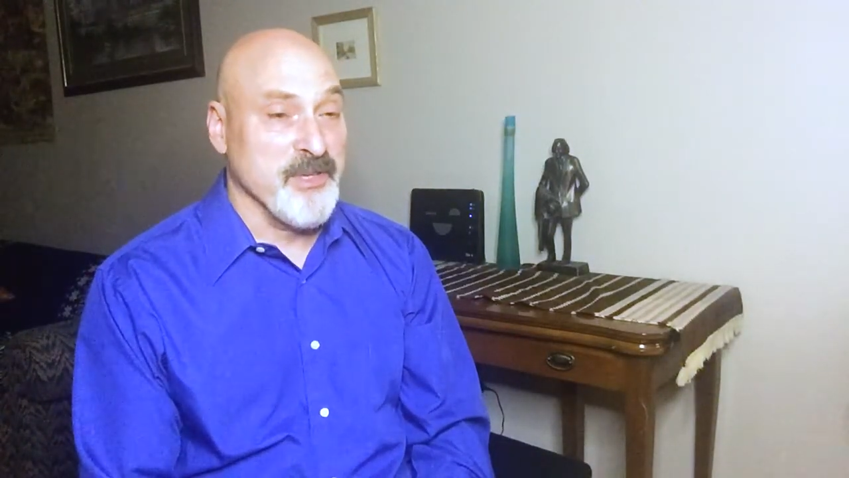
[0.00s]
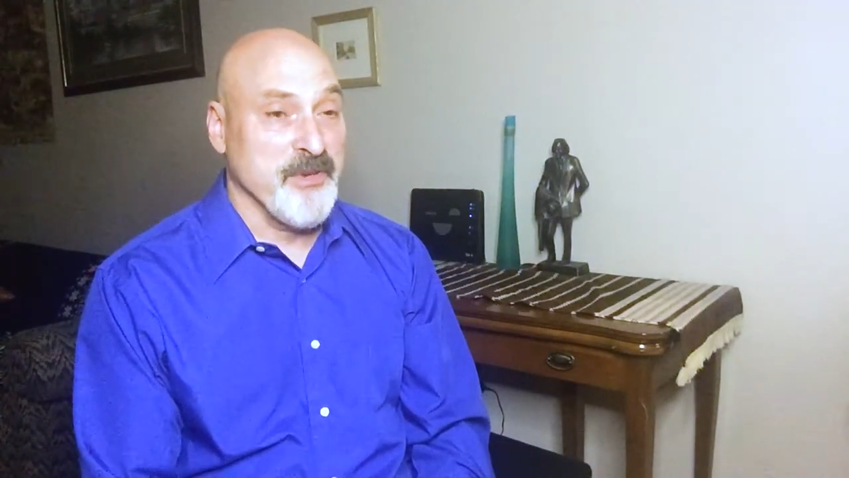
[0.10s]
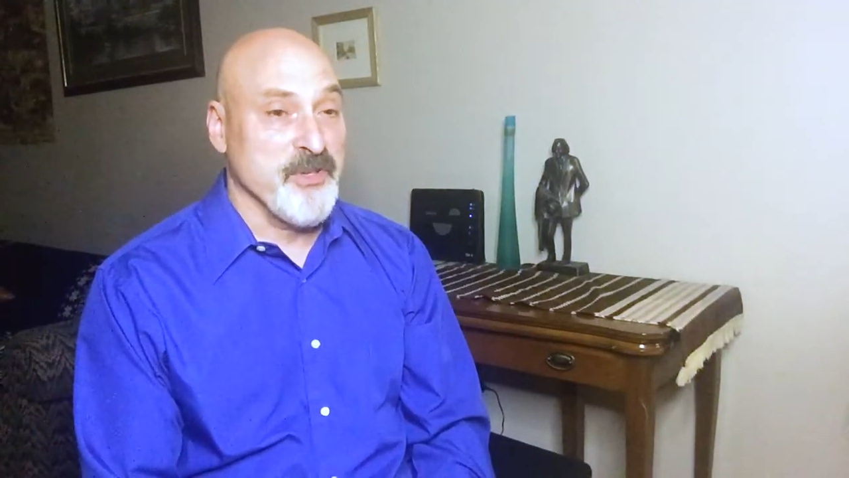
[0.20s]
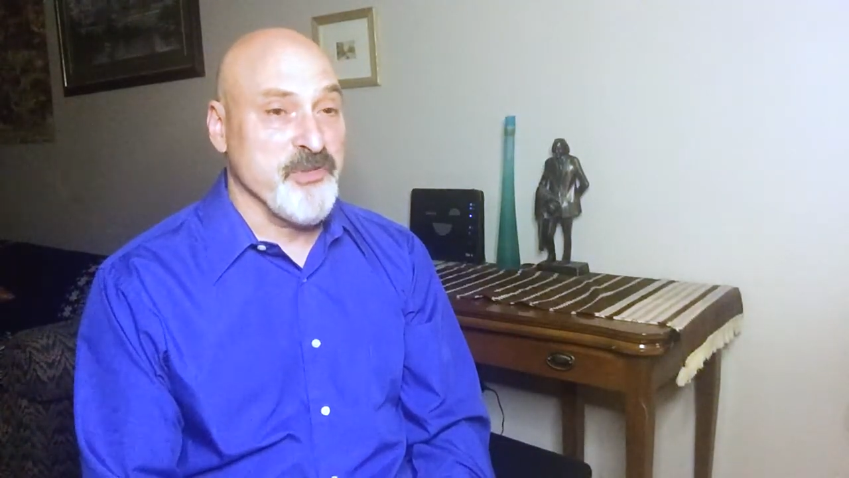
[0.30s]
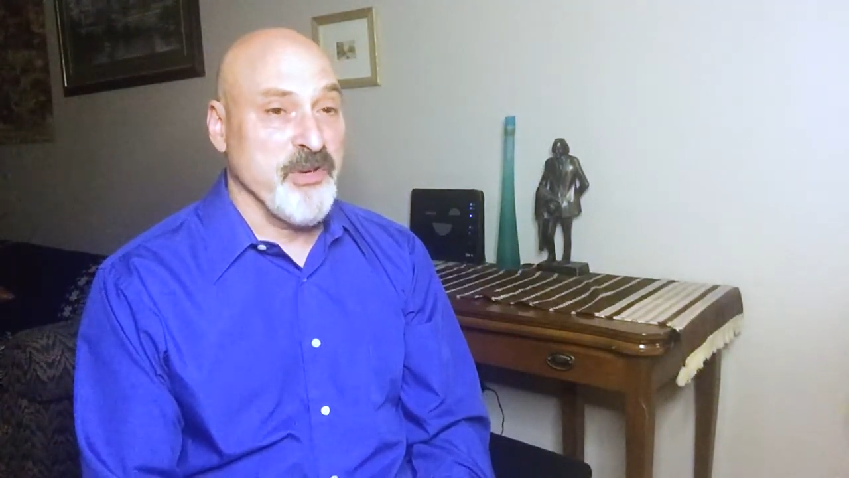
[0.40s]

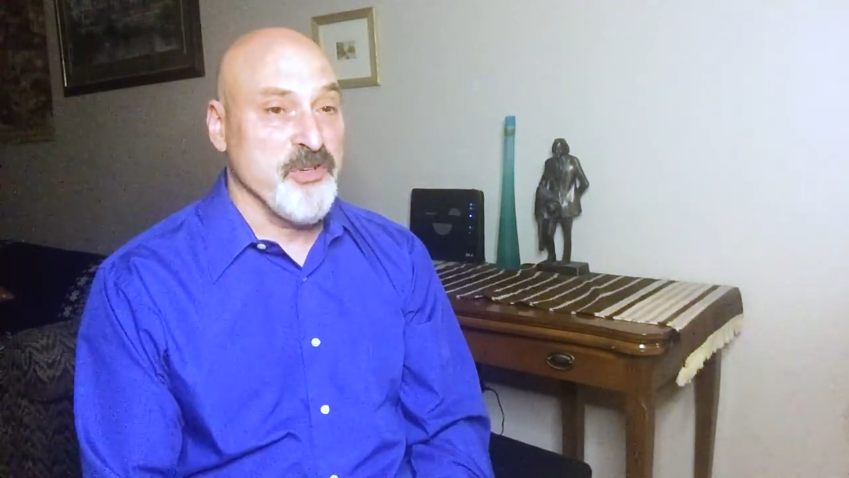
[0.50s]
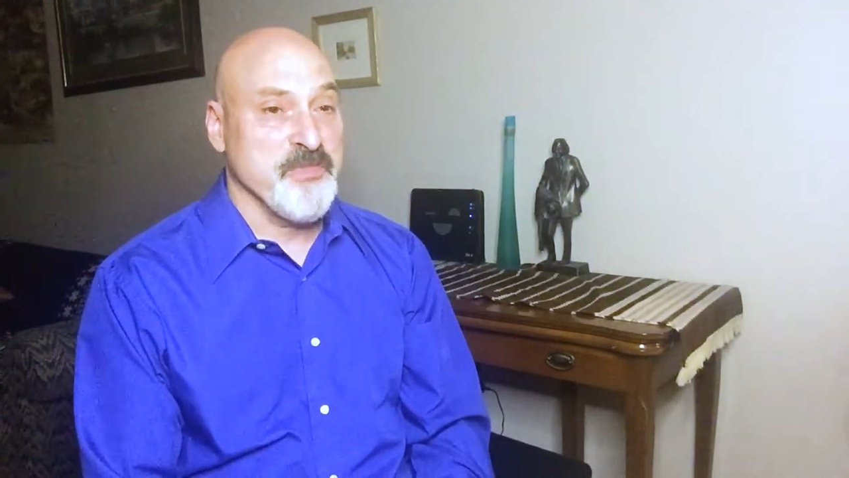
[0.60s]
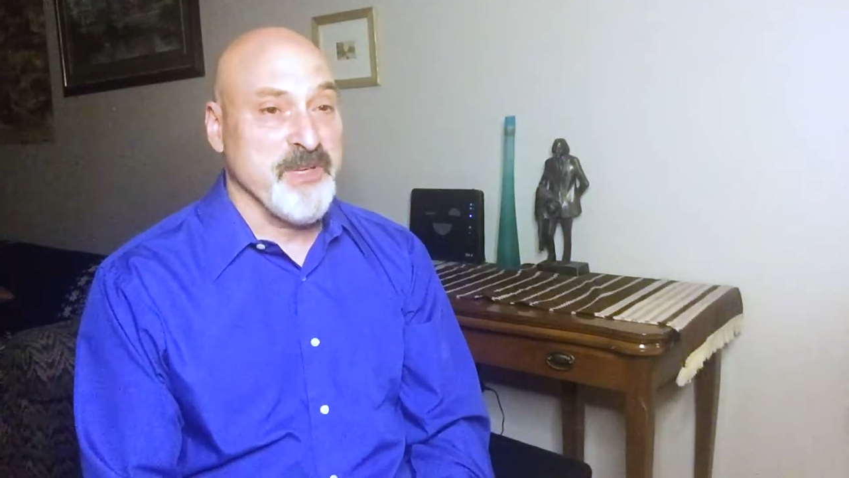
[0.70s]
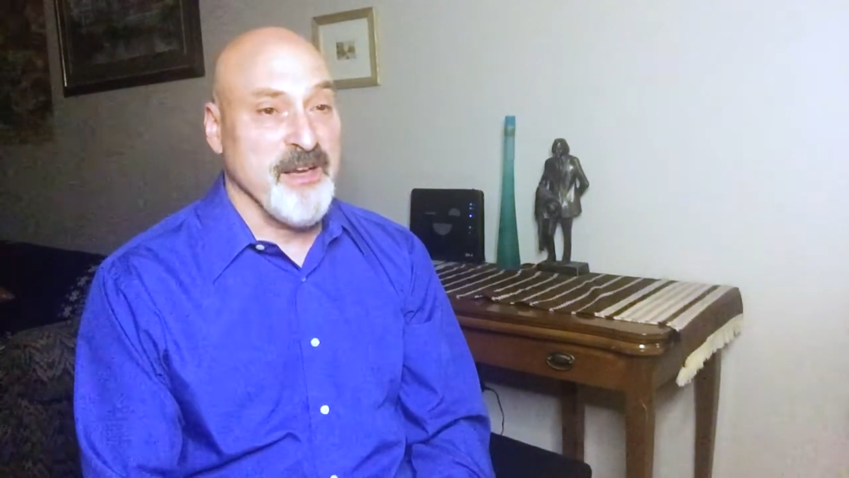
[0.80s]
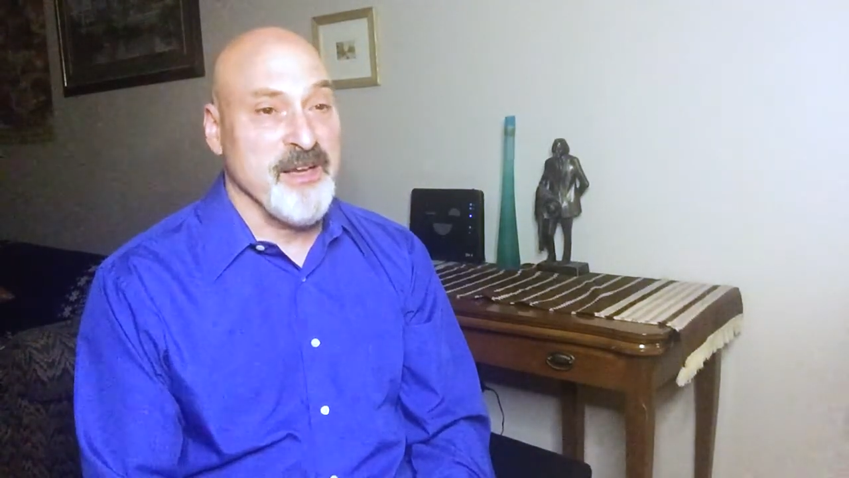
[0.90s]
administrators
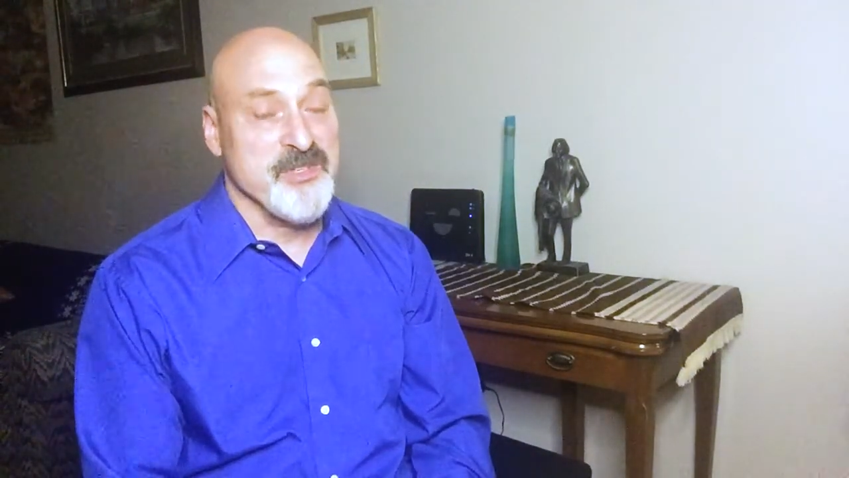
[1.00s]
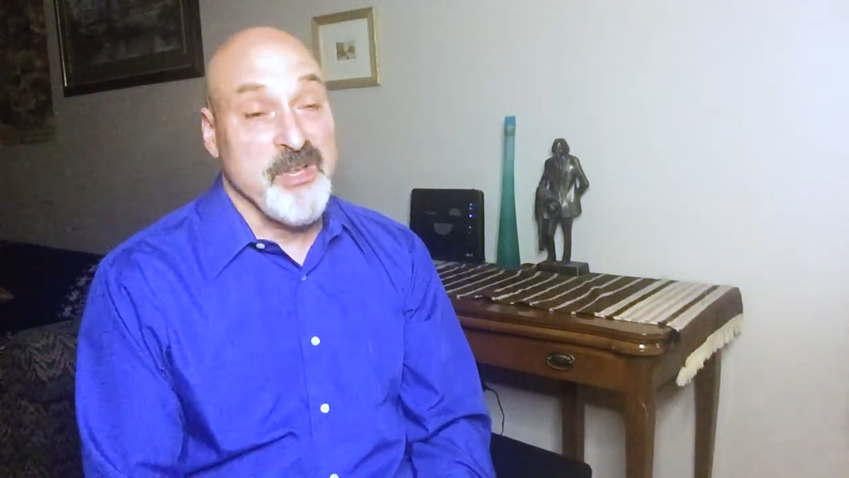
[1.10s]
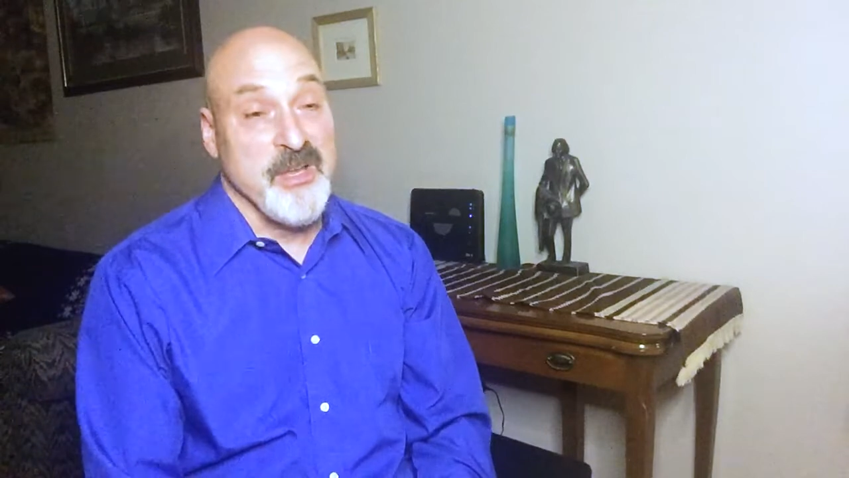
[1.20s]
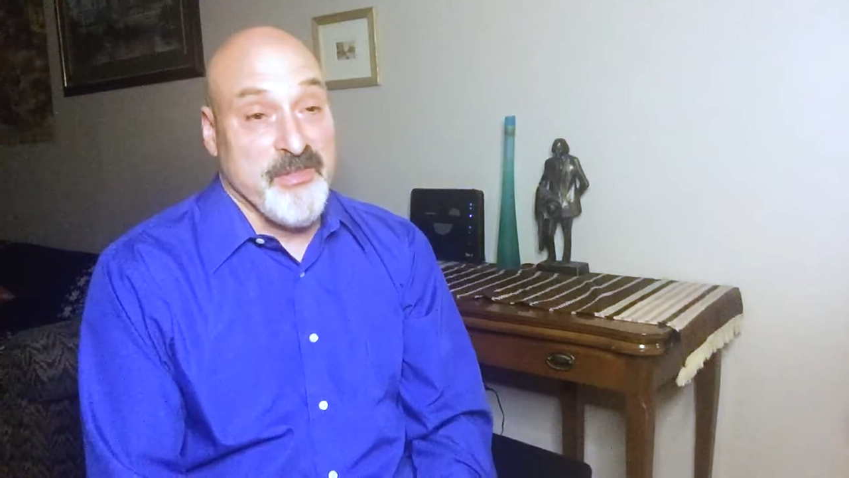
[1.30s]
because